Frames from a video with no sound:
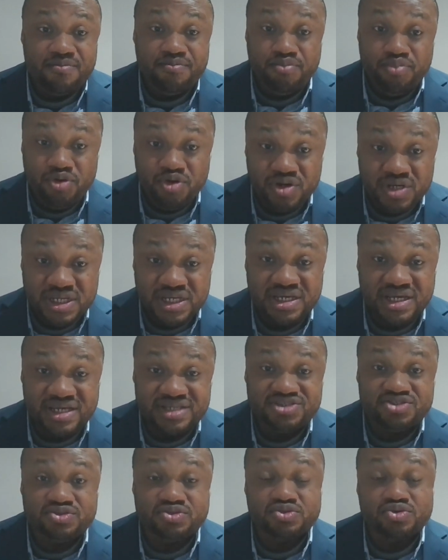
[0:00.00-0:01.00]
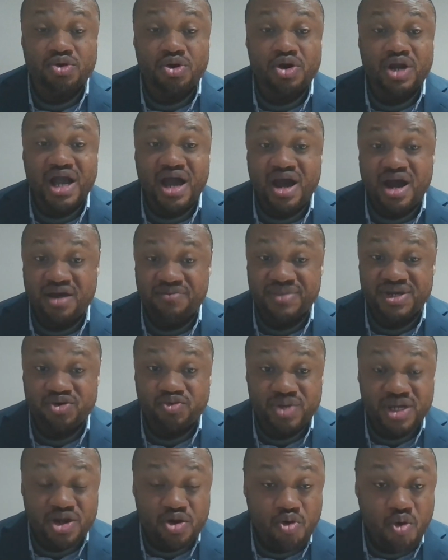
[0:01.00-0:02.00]
Building a strong army
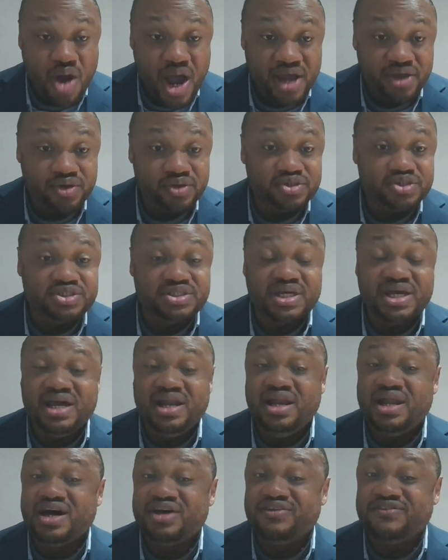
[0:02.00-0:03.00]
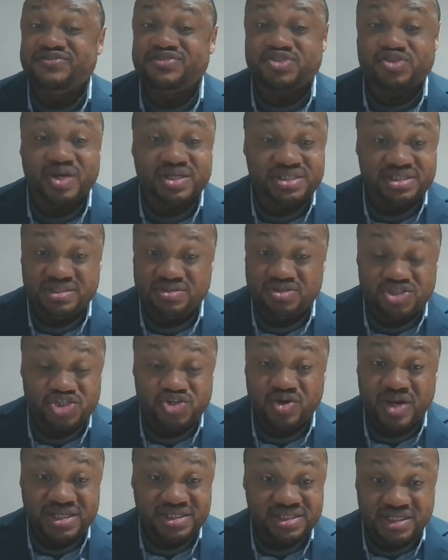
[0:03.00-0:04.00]
requires a lot of
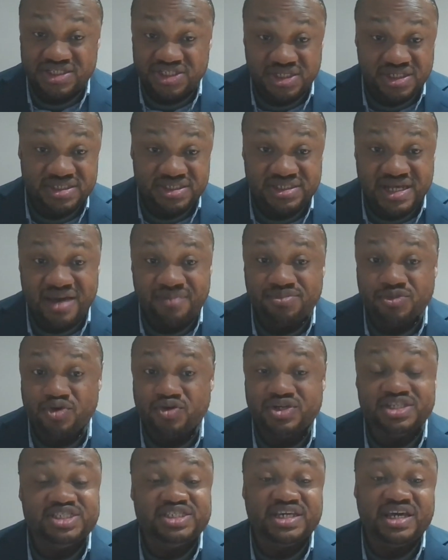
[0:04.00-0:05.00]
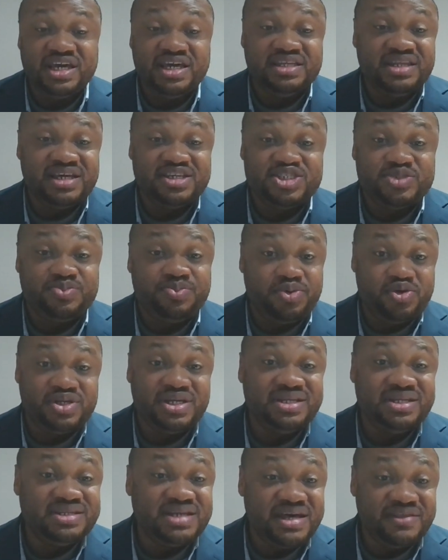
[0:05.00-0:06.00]
strategies. I'm not an expert
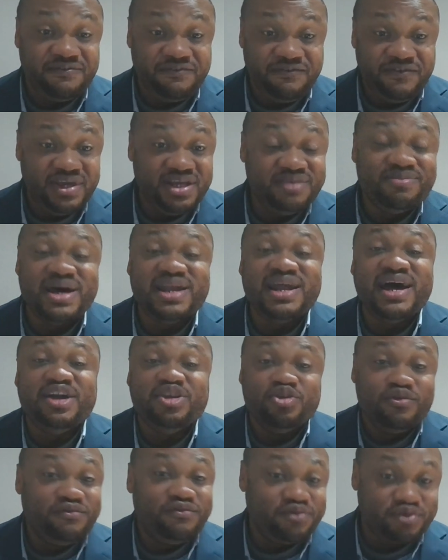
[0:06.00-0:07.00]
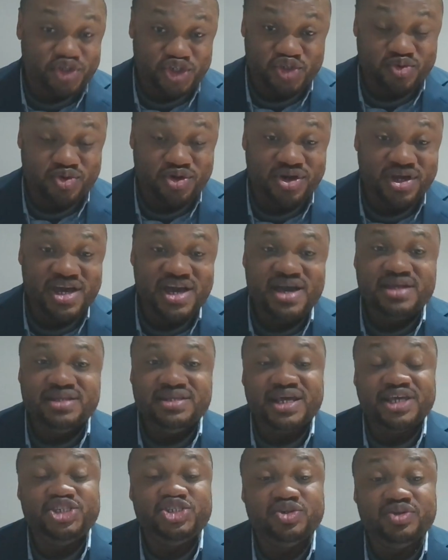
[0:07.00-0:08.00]
in that field, but I know for sure
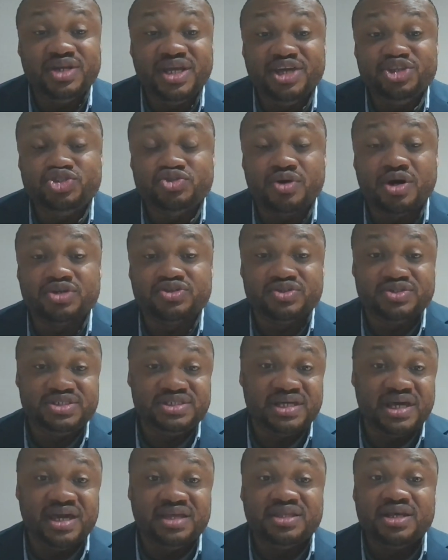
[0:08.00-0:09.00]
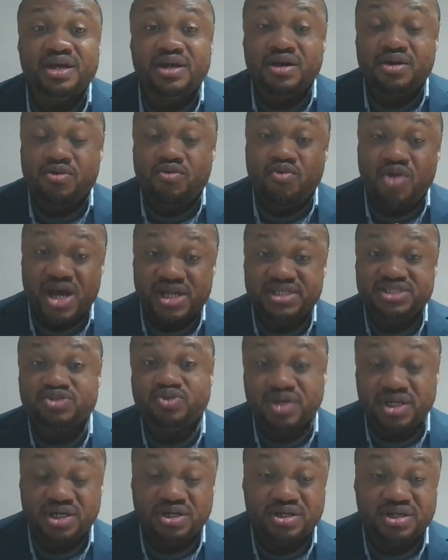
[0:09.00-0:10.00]
that you need to understand what is
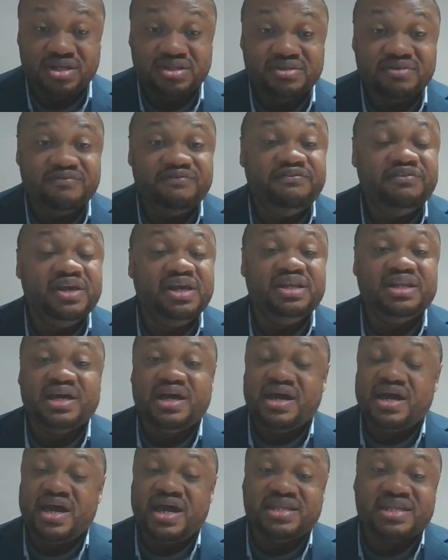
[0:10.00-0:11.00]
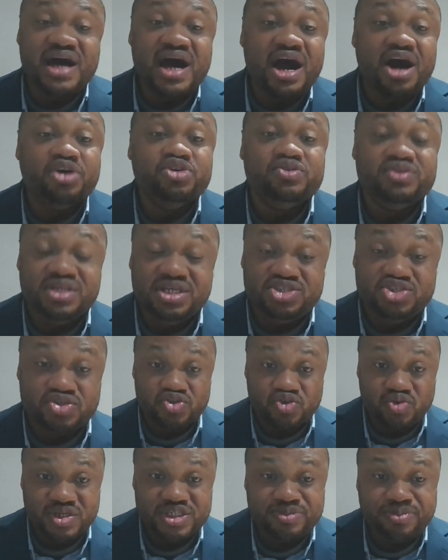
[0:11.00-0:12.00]
going on the field and how you need
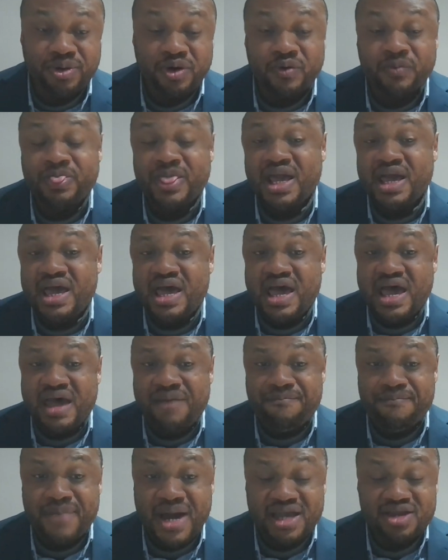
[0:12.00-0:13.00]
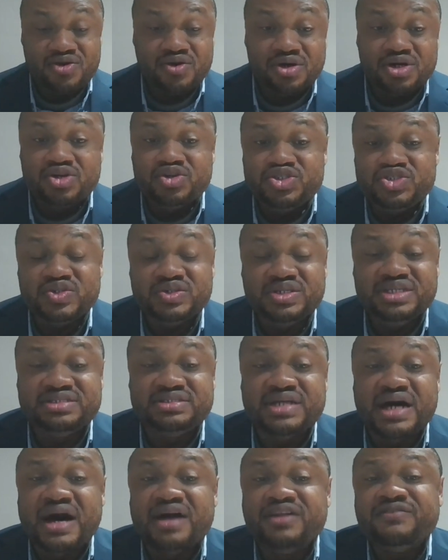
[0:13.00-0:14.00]
respond. My conclusion is
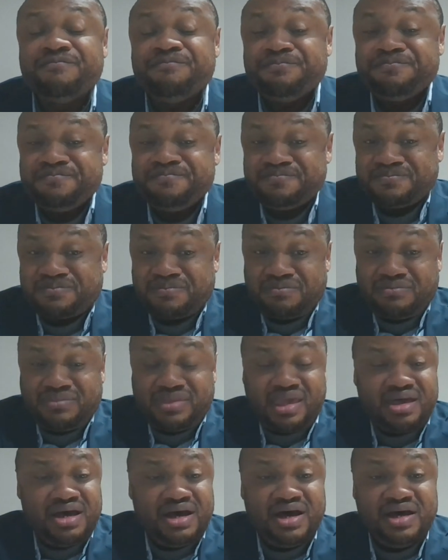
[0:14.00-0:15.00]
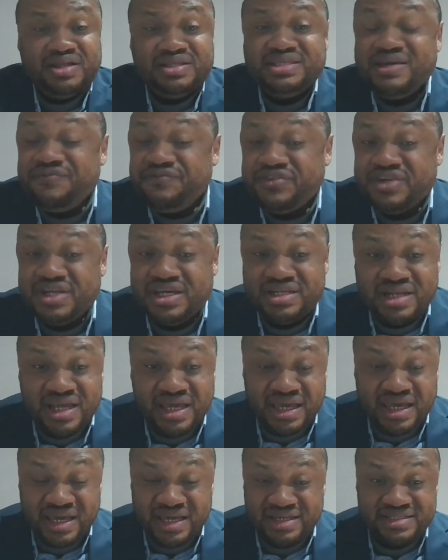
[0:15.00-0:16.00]
that
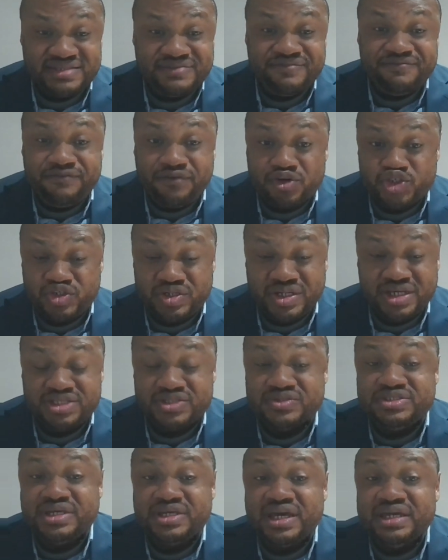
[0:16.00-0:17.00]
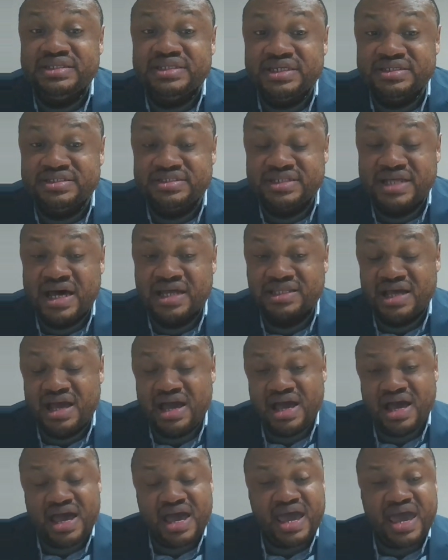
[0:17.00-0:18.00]
definitely it is unfortunate to say this, that
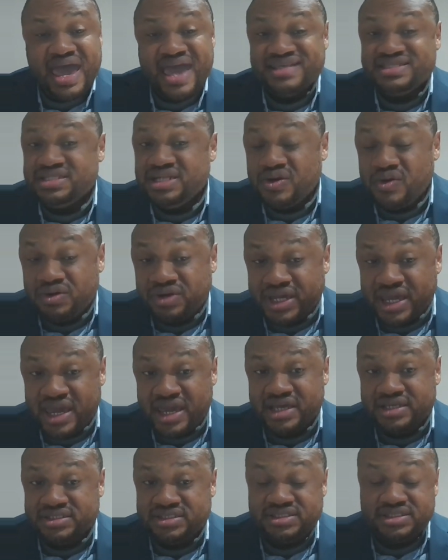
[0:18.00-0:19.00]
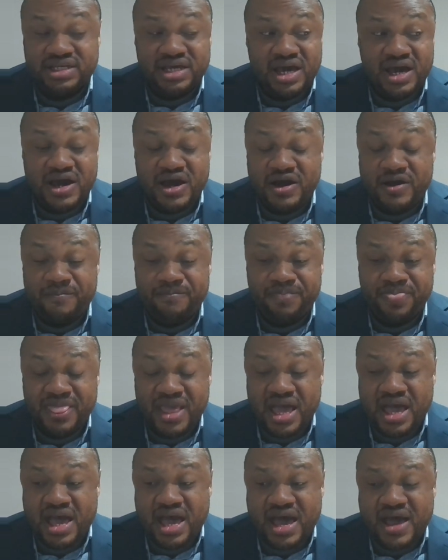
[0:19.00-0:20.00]
as long as
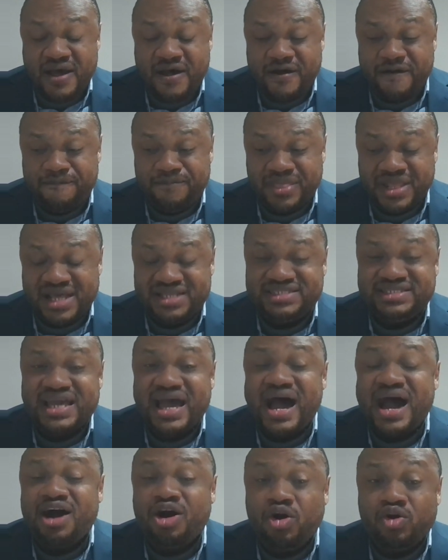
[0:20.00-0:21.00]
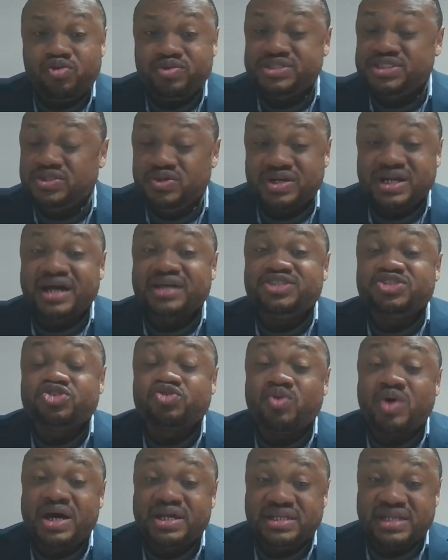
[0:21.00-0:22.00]
let's say, I always look at
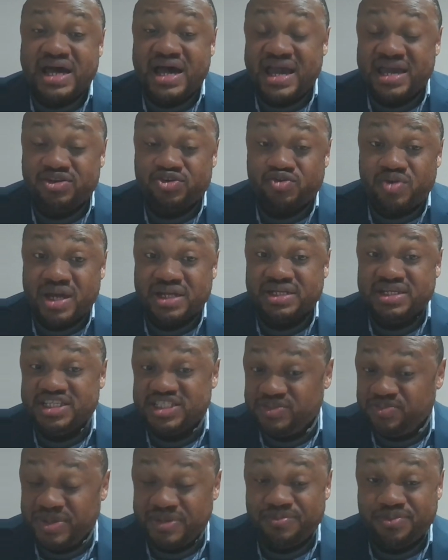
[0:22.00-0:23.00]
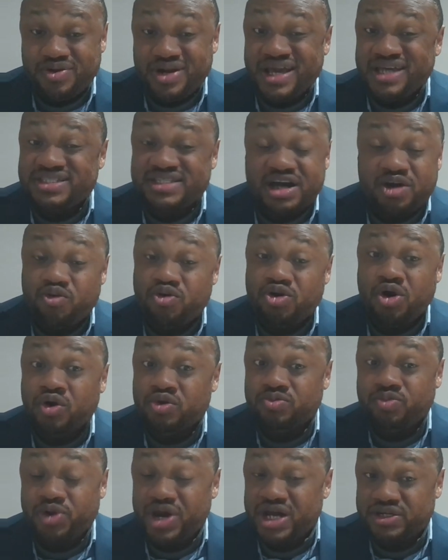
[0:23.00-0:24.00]
Rwanda and Rwandese people as our
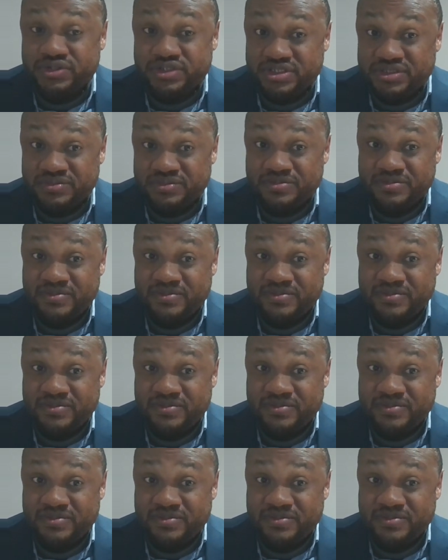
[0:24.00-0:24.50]
own brothers.